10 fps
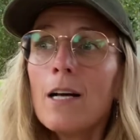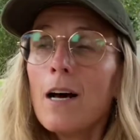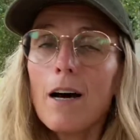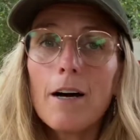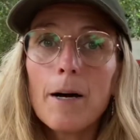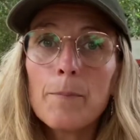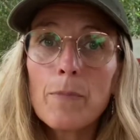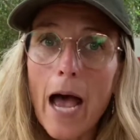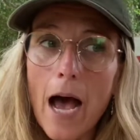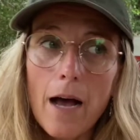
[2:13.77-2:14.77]

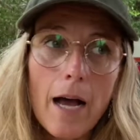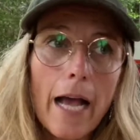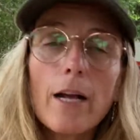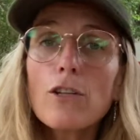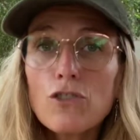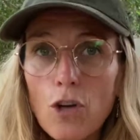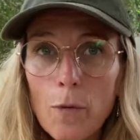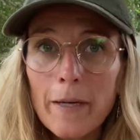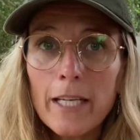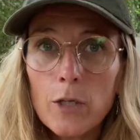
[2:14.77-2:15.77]
I got so
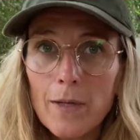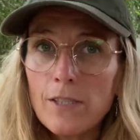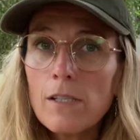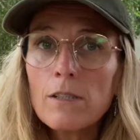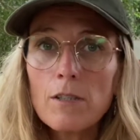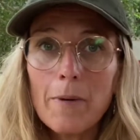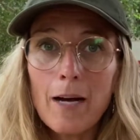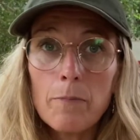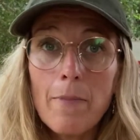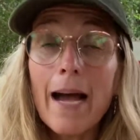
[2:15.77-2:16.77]
many questions
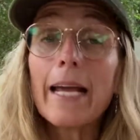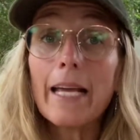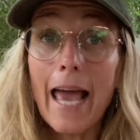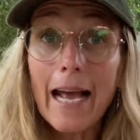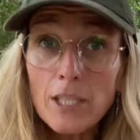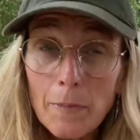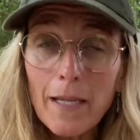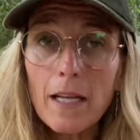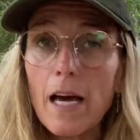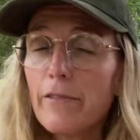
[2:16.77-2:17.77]
about my
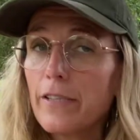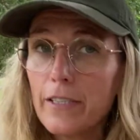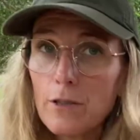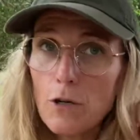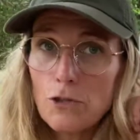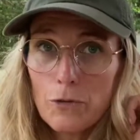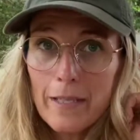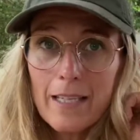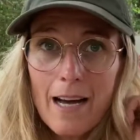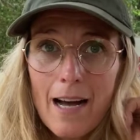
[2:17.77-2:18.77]
expat life here in Costa
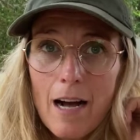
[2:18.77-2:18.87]
Rica.